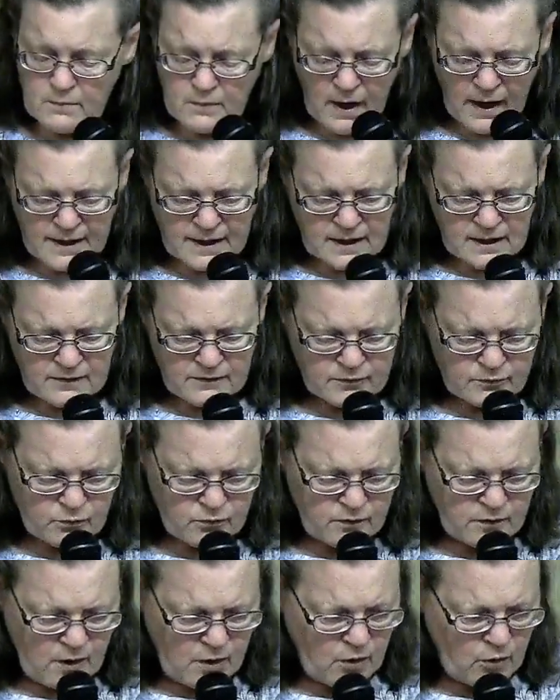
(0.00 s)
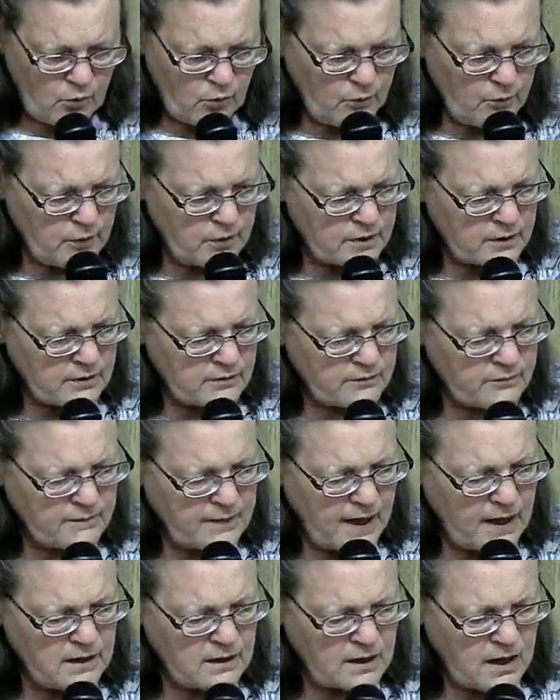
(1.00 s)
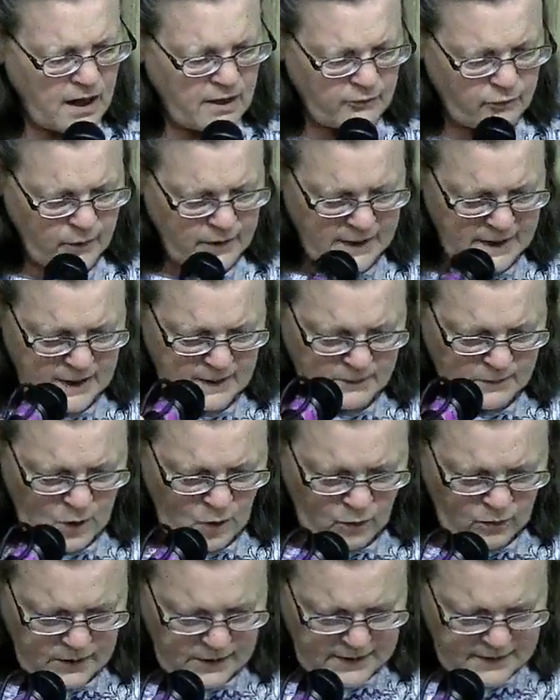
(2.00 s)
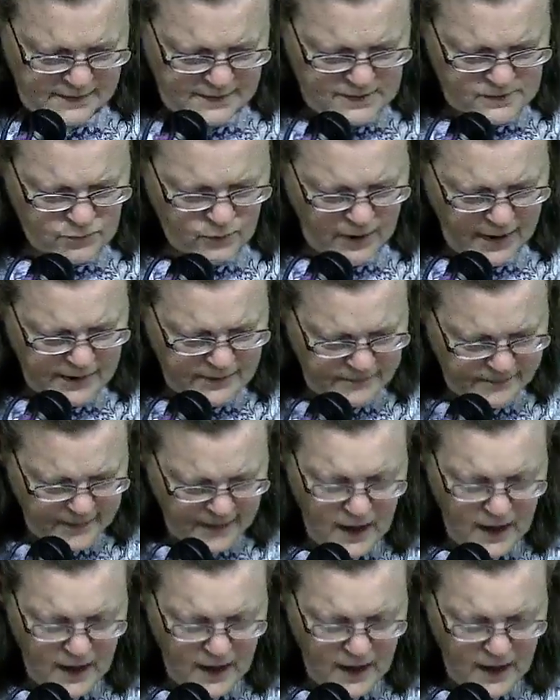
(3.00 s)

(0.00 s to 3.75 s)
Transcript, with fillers: might get through the whole book of Malachi if we keep going at this rate.